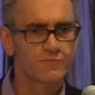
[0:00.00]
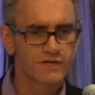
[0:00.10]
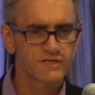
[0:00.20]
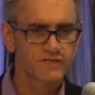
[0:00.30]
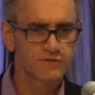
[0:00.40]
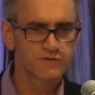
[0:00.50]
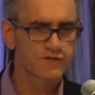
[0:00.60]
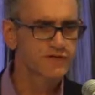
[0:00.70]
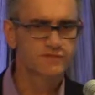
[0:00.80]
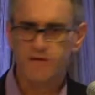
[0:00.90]
by single
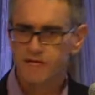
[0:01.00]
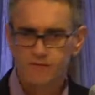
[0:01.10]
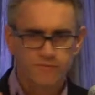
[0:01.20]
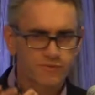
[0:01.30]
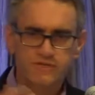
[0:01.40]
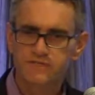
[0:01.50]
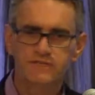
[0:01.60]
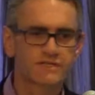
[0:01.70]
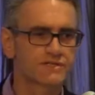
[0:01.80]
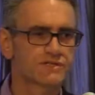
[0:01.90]
trades, and we had a
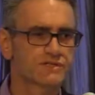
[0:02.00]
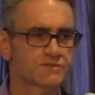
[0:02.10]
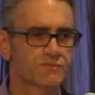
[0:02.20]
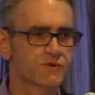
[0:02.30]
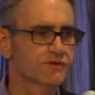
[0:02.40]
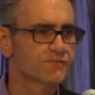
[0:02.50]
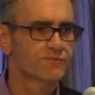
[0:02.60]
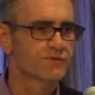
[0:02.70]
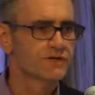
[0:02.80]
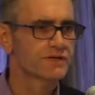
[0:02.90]
presentation this morning
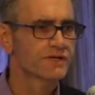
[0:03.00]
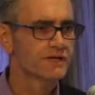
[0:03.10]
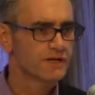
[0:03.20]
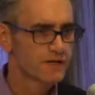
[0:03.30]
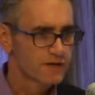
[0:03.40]
from Brittany